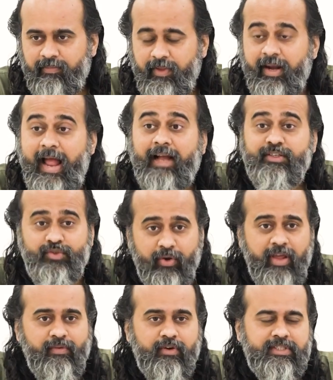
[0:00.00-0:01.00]
There
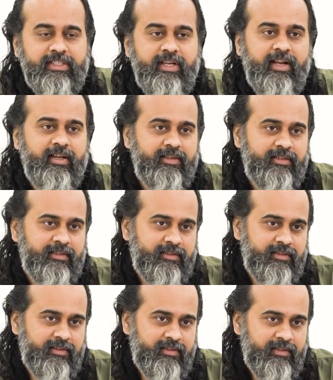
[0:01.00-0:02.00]
actually was terror.
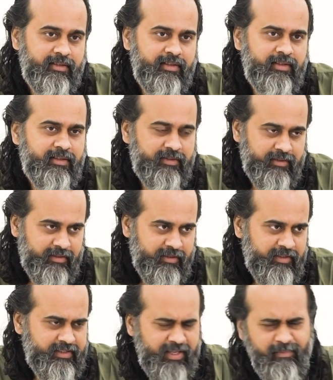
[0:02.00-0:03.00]

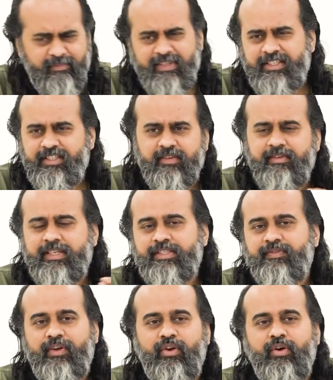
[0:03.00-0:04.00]
Some
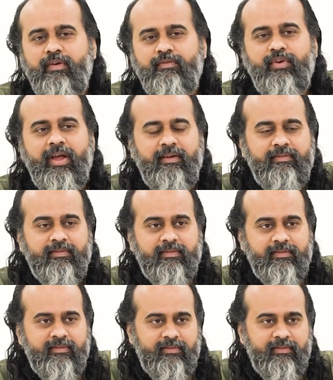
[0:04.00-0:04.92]
mischievous fellow would have